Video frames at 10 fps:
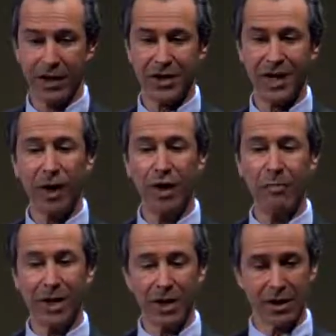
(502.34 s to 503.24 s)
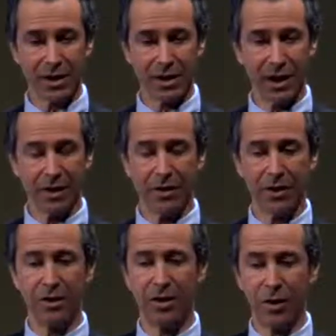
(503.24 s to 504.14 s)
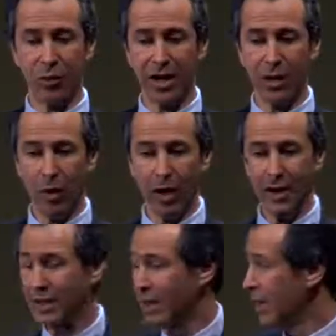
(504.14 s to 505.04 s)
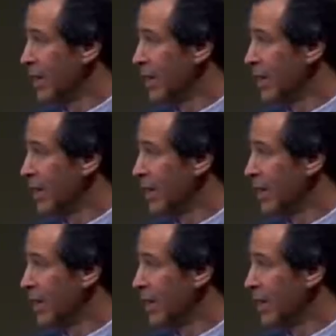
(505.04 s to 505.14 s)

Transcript: It's the art of medicine. Doctors do it the way they want.